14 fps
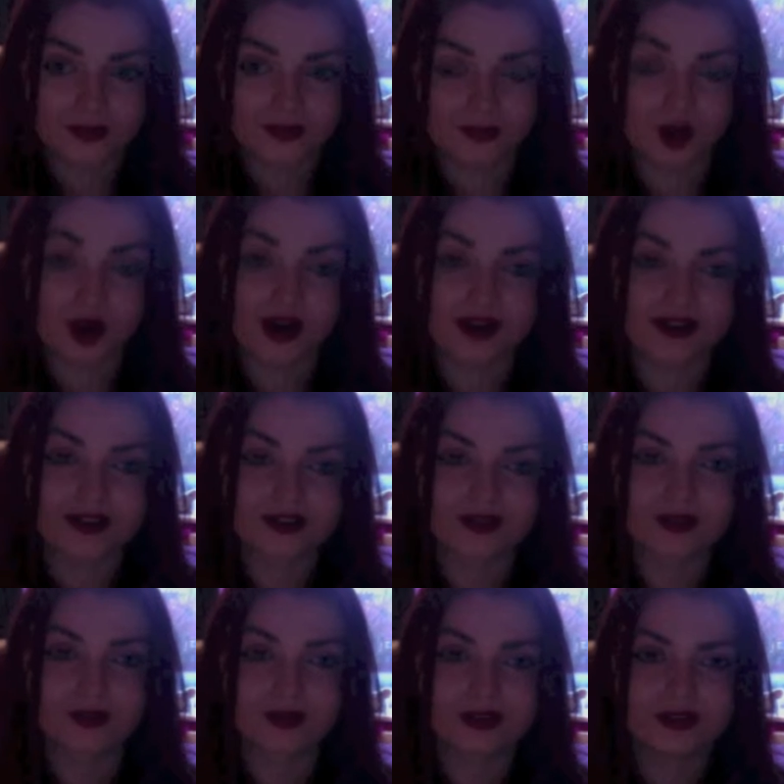prize
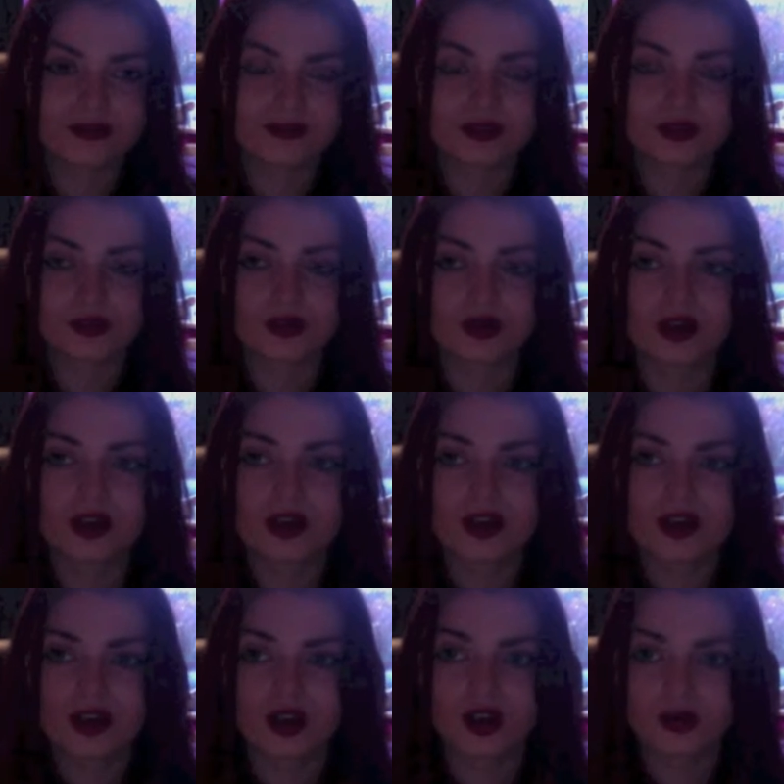to win. So
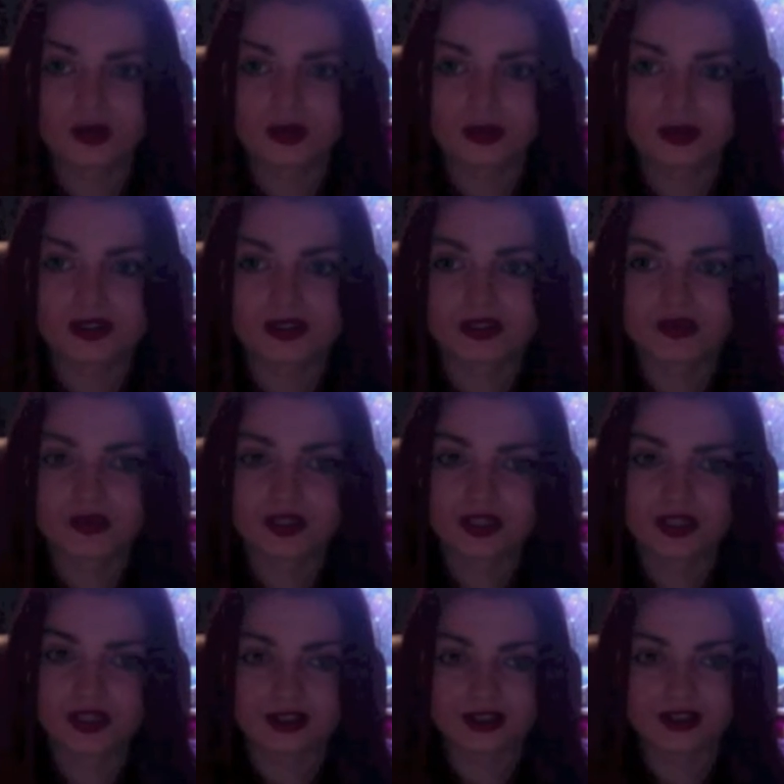a lot of people did really
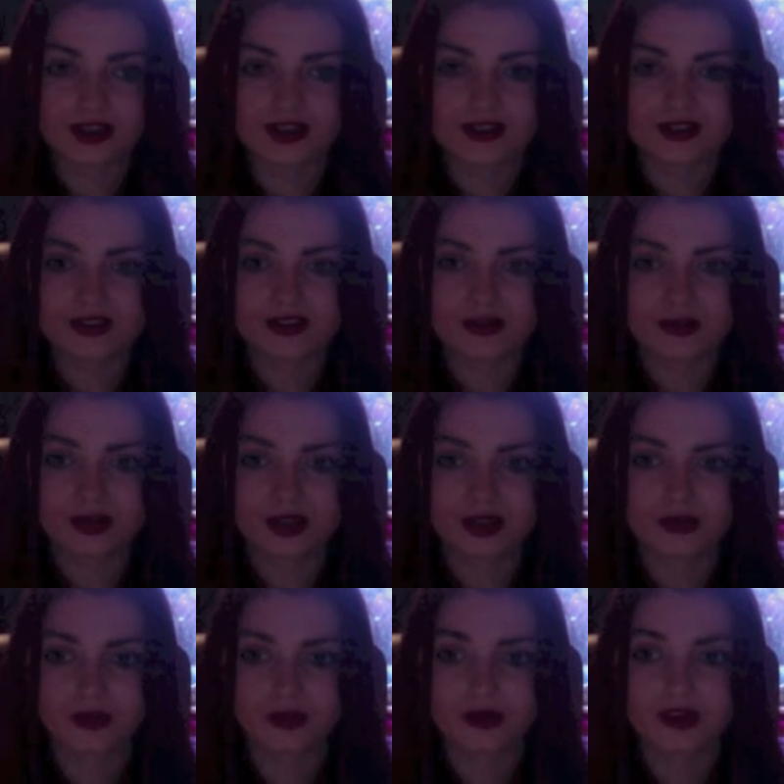like the idea that we
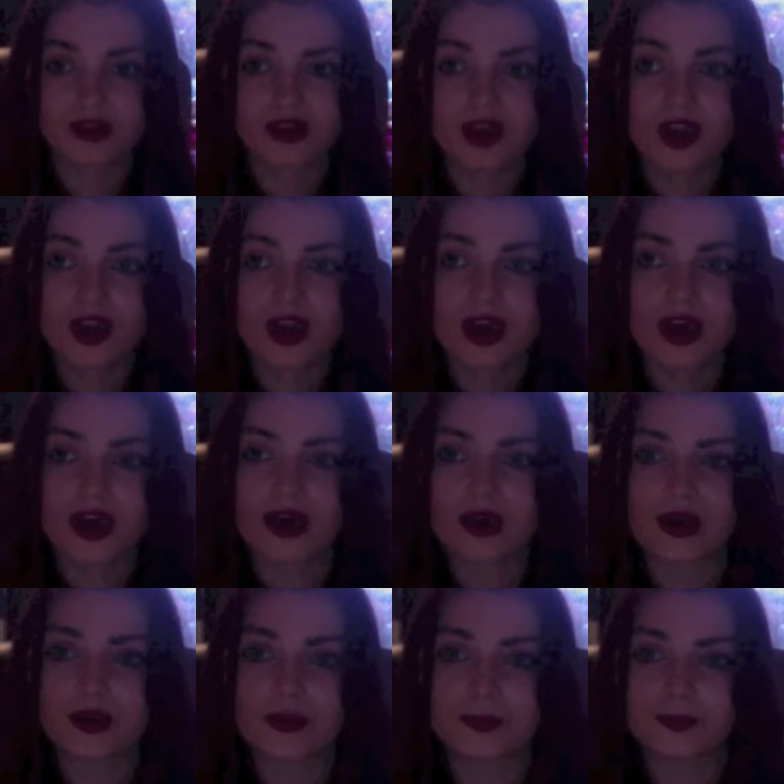came up with.
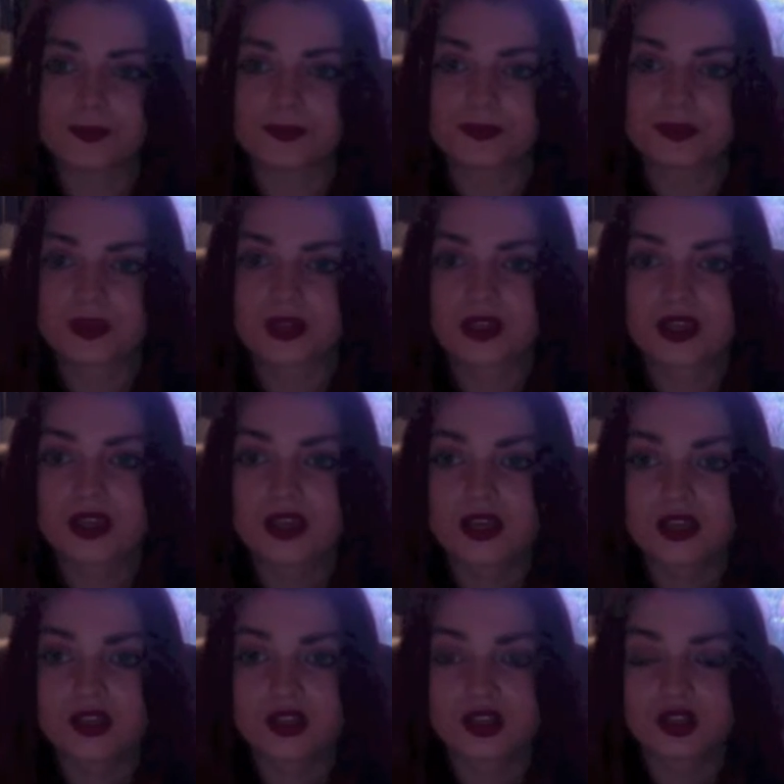
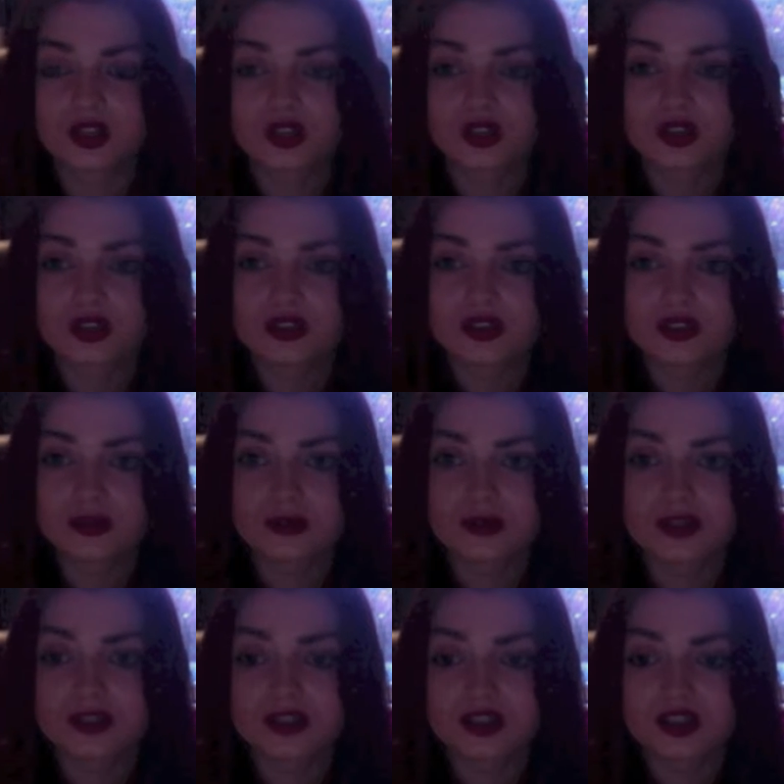The colour, the
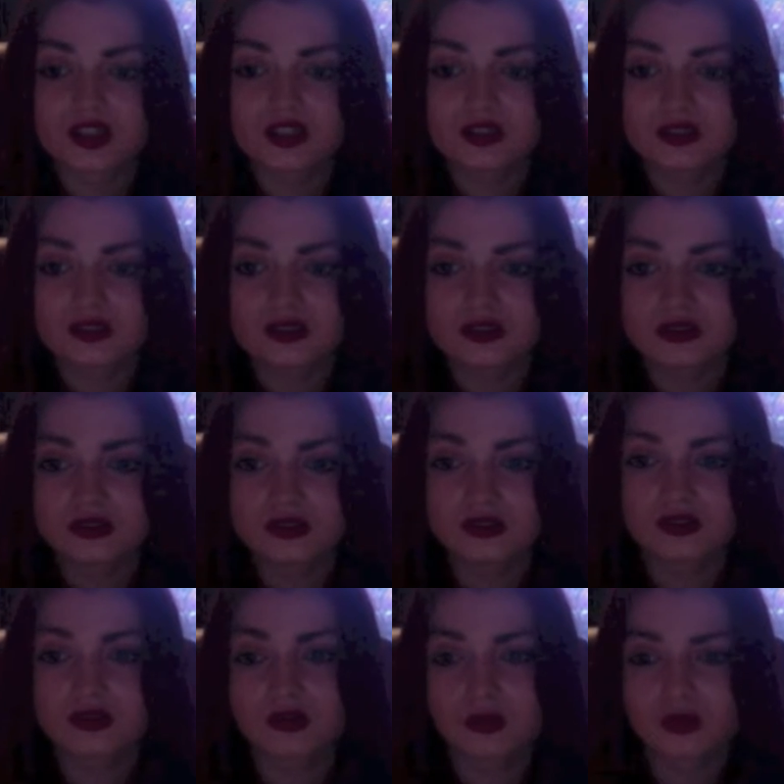position
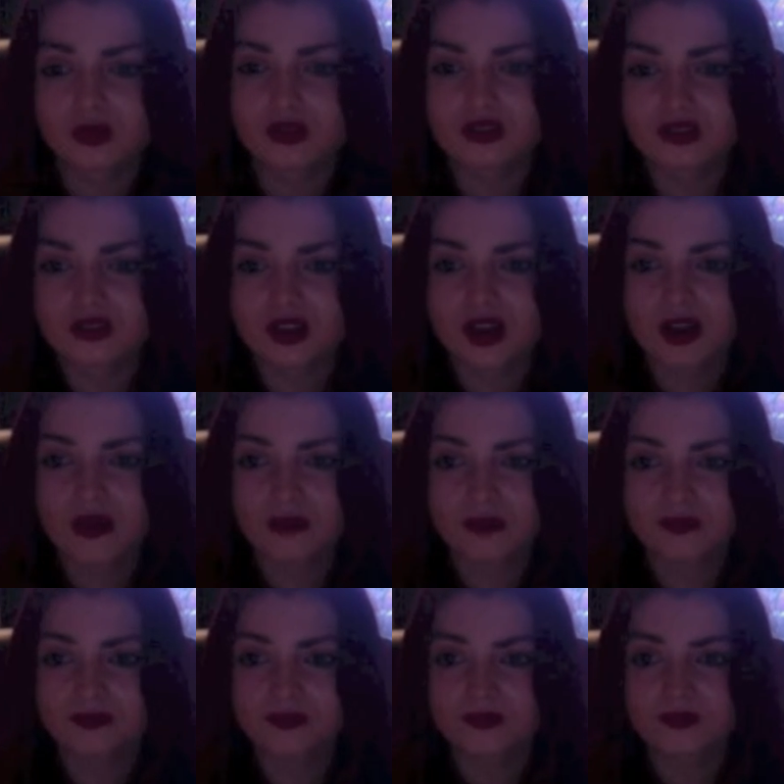was
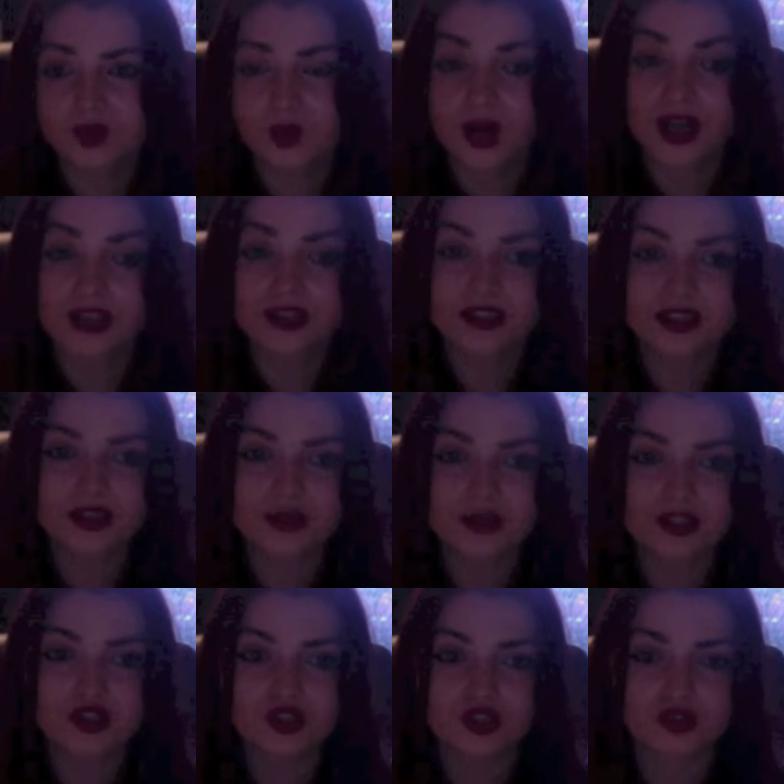what had the
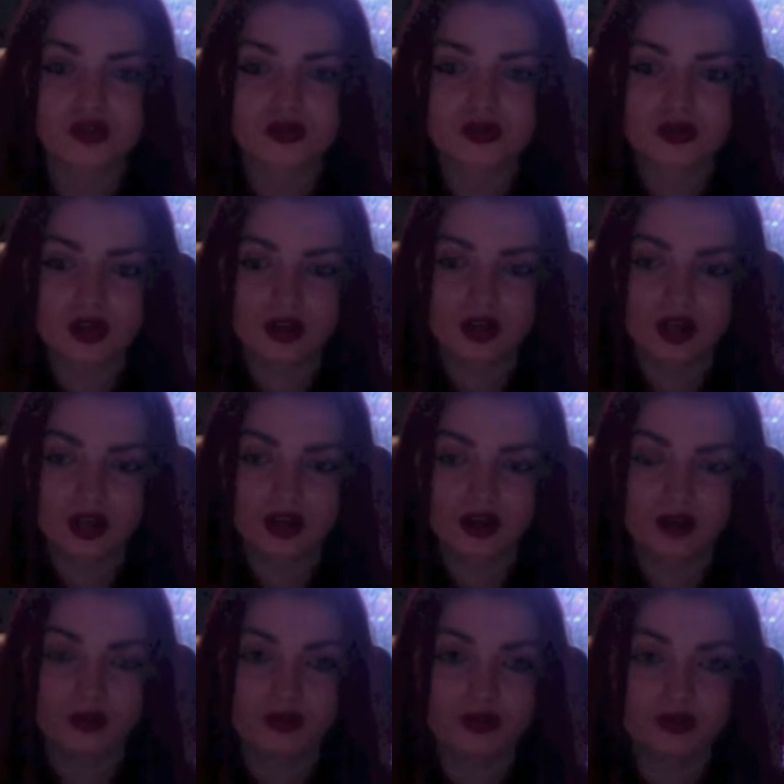image just, it
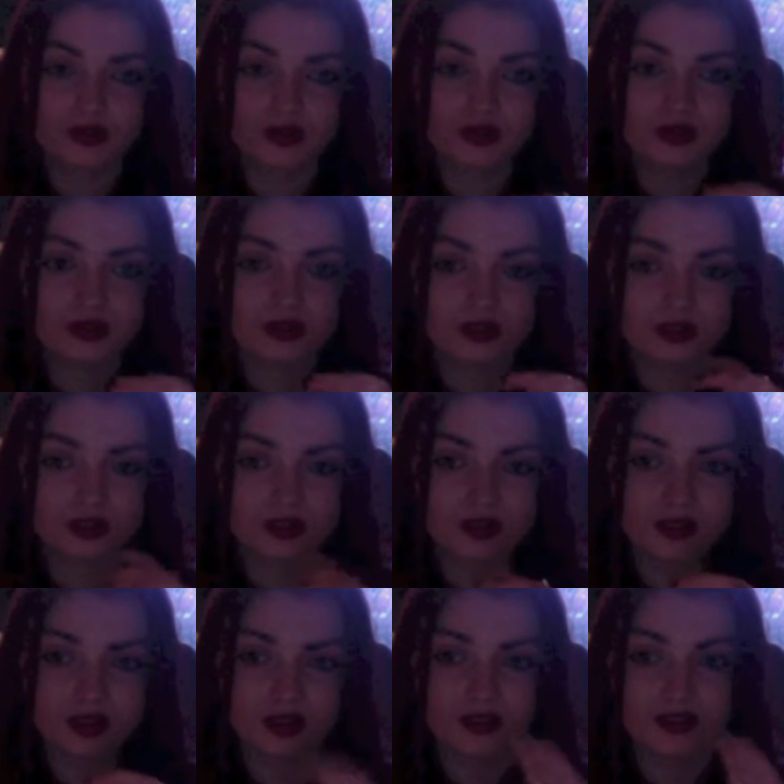was
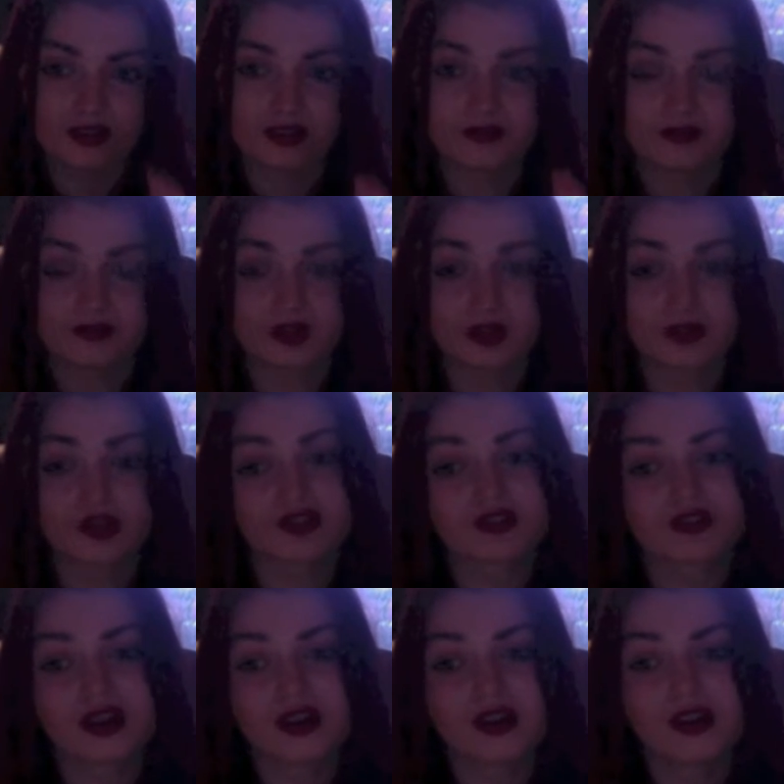in the pretty much the
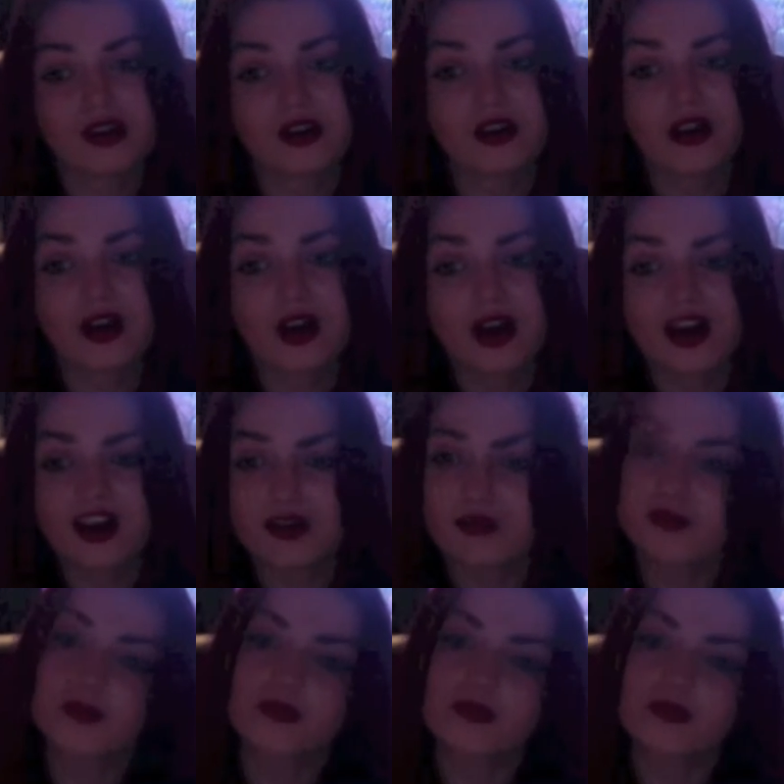centre, and